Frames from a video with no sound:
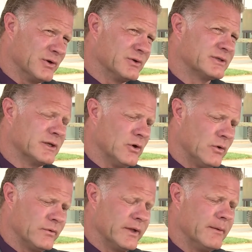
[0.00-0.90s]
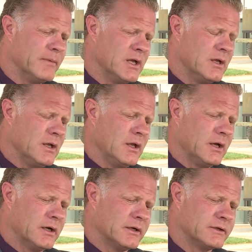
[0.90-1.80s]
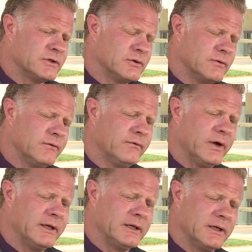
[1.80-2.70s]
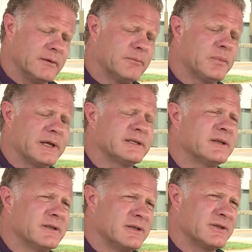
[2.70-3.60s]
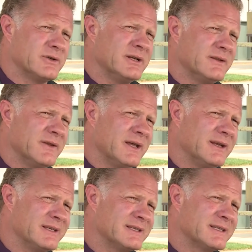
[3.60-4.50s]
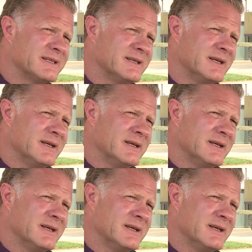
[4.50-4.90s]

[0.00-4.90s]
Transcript: produce and hone them uh, to finding a place on the street that is